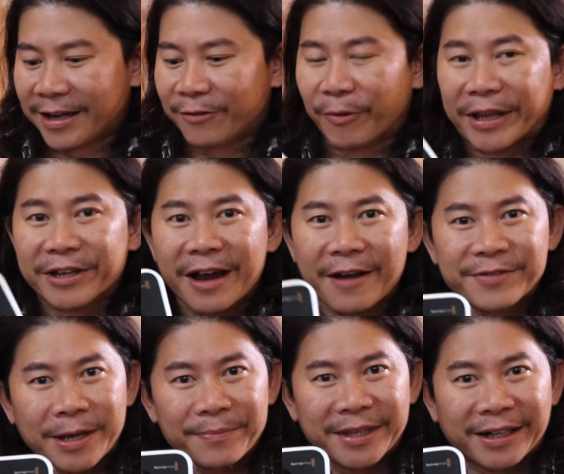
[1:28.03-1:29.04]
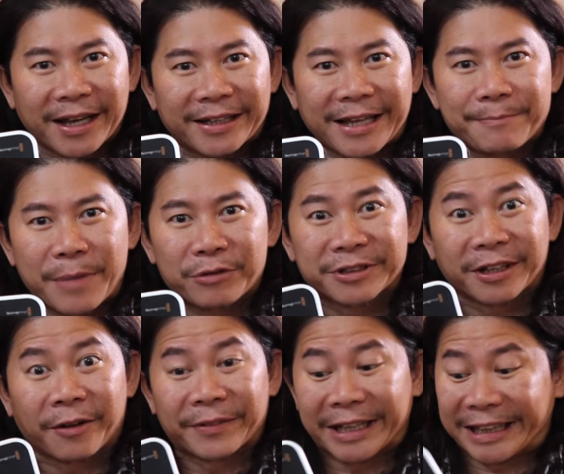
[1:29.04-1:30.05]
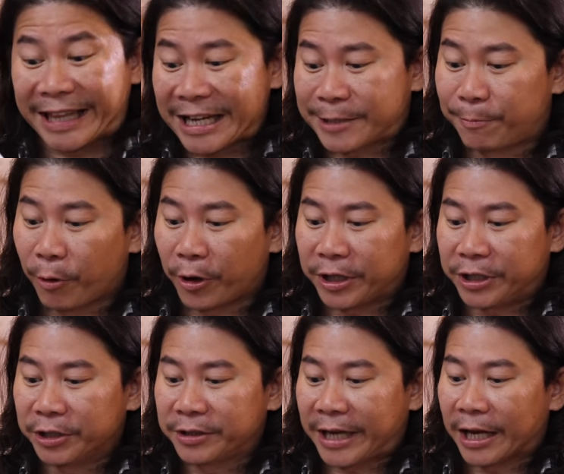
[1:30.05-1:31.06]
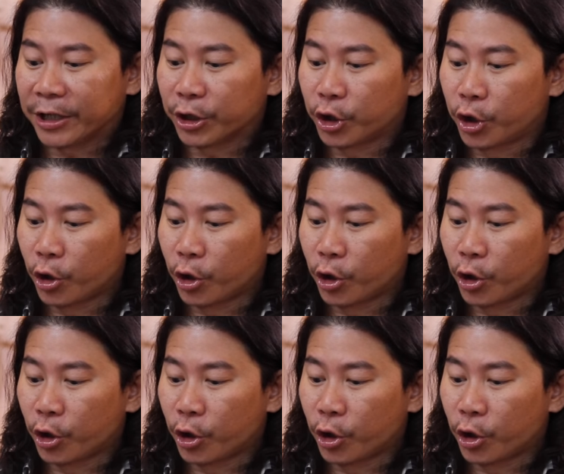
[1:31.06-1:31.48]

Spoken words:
When you have something like that mounted on the dashboard, you can